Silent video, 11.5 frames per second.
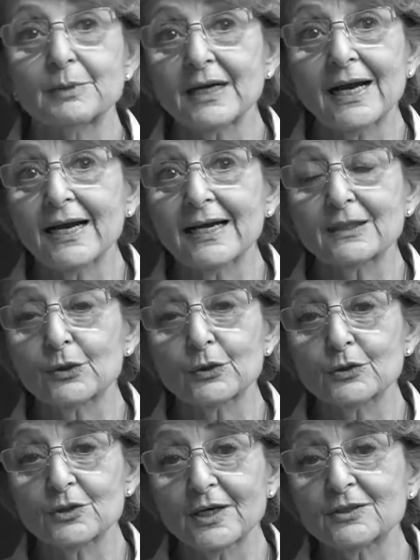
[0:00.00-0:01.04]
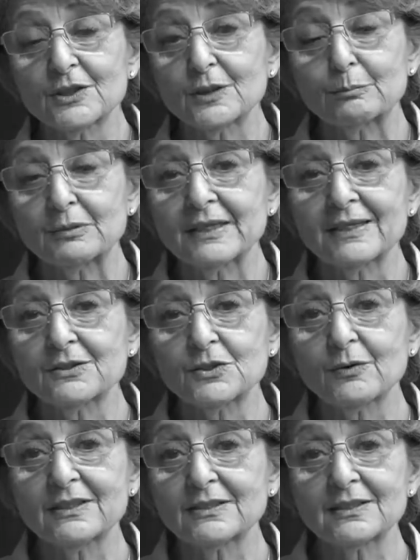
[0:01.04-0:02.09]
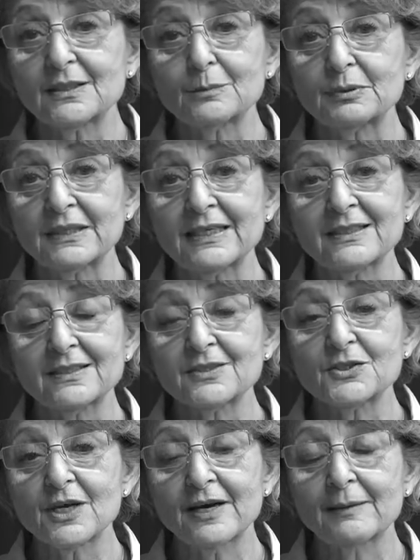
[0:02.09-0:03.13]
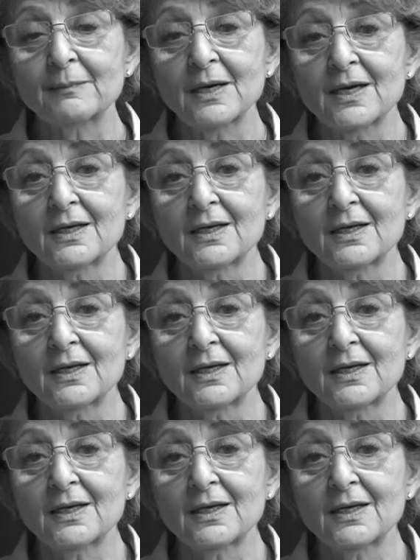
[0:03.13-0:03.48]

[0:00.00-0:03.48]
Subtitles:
but I had learned not to complain, so I didn't complain at the time.